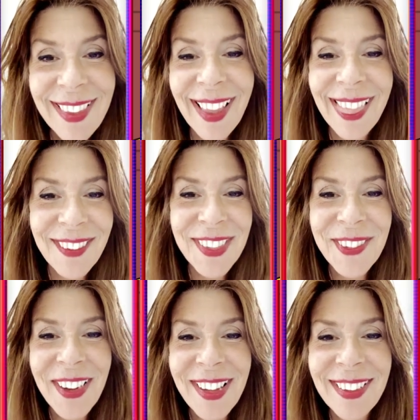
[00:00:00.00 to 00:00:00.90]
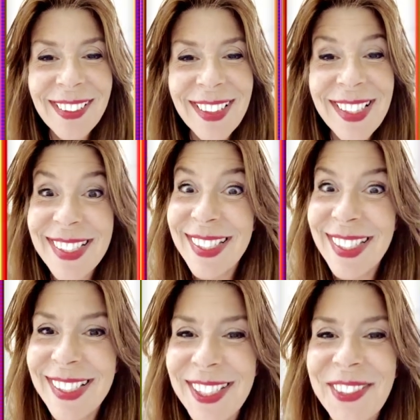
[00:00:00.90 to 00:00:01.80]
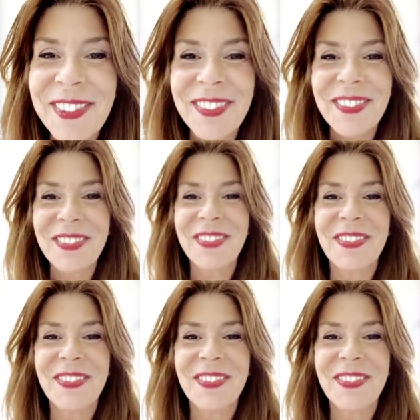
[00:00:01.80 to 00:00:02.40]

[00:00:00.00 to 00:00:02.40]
I love you all. See you soon.